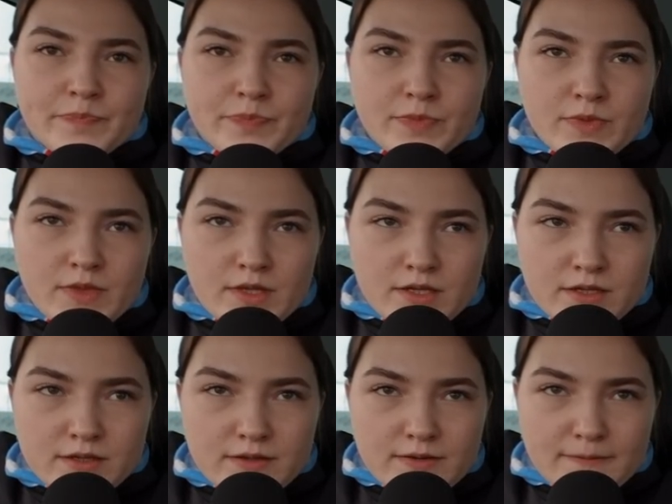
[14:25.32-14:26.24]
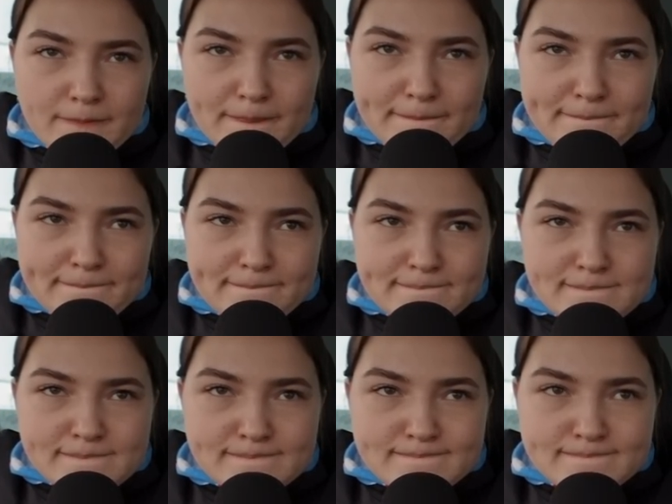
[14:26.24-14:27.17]

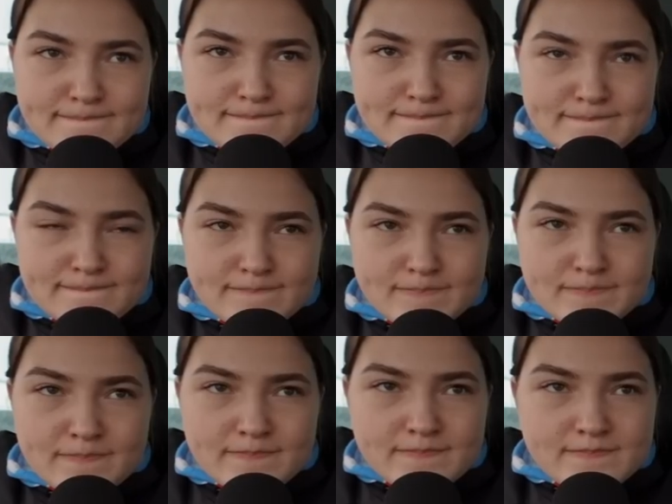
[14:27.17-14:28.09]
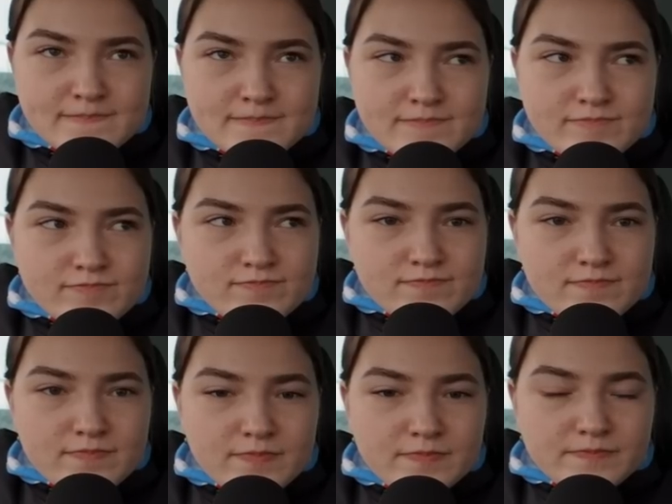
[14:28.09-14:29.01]

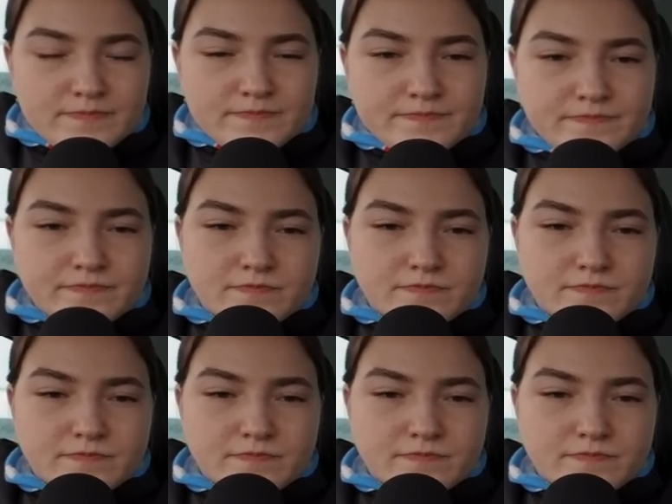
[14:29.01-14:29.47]
This person isn't speaking.